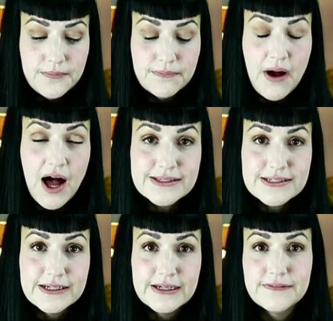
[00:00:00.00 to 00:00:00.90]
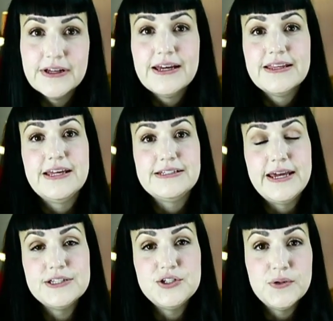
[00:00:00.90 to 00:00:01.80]
positive, that
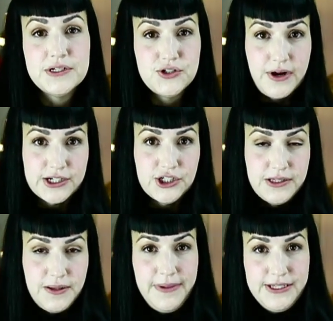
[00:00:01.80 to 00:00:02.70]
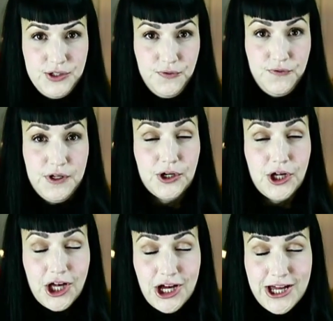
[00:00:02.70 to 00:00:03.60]
takes you in a direction that makes you feel
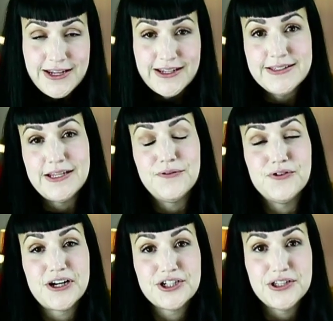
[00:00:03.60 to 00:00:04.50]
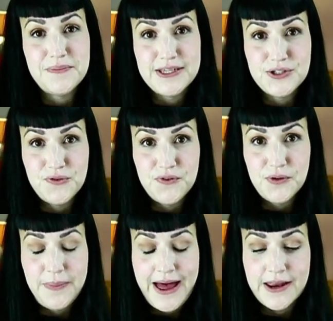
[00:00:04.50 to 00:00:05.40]
good instead of a direction that makes you feel
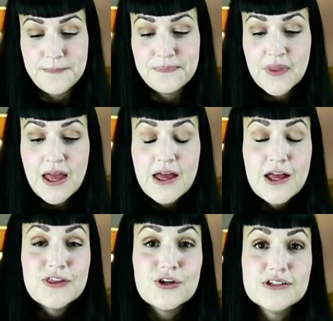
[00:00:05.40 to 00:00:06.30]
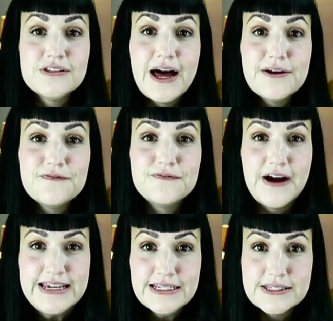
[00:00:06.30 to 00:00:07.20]
bad. There's a lot of
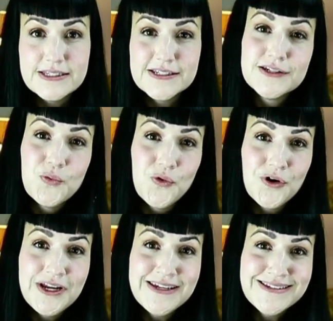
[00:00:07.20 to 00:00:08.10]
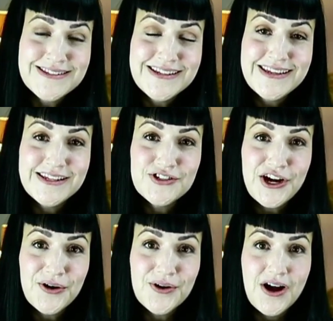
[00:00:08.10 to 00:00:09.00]
vice warnings in
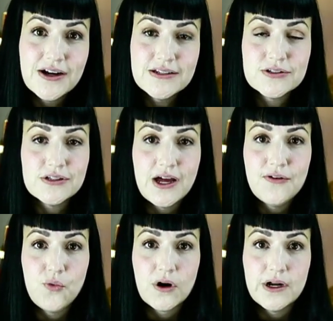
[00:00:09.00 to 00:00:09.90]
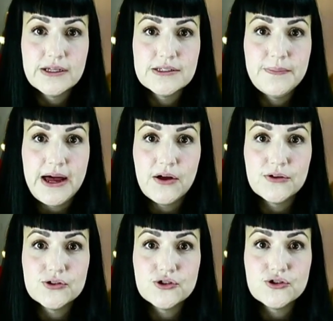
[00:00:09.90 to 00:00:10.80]
tarot cards. There's a lot of warnings
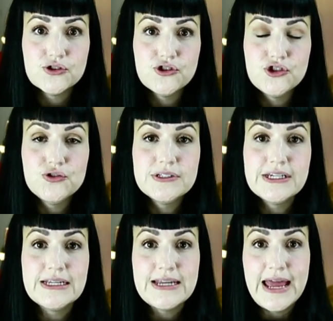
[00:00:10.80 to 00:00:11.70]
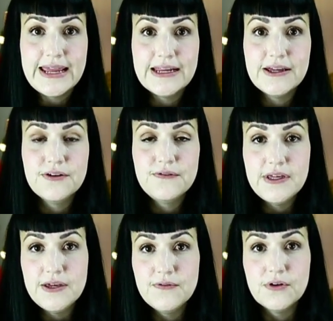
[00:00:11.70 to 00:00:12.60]
about choosing negative,
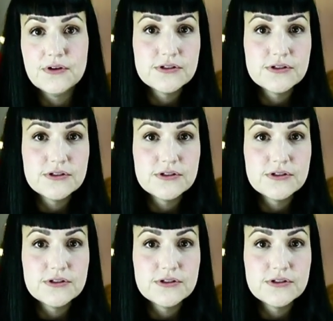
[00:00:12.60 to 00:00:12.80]
evil,